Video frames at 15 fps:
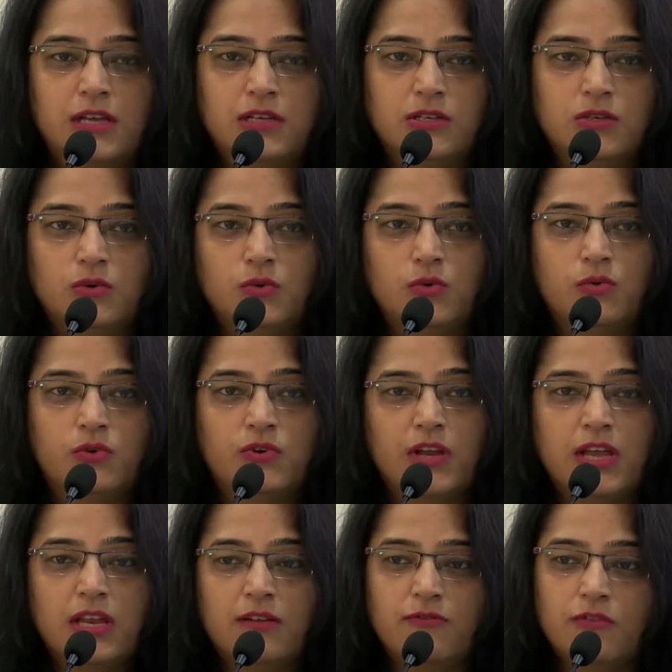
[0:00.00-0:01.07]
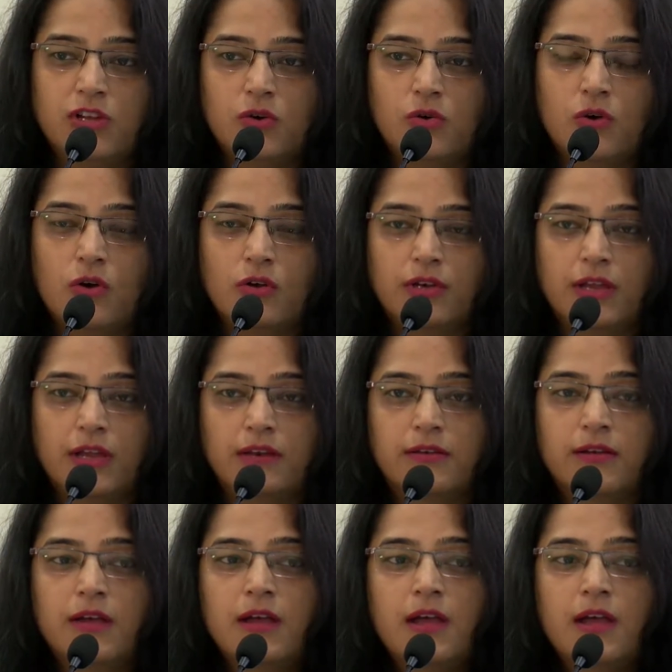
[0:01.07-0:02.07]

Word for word: into creating video content.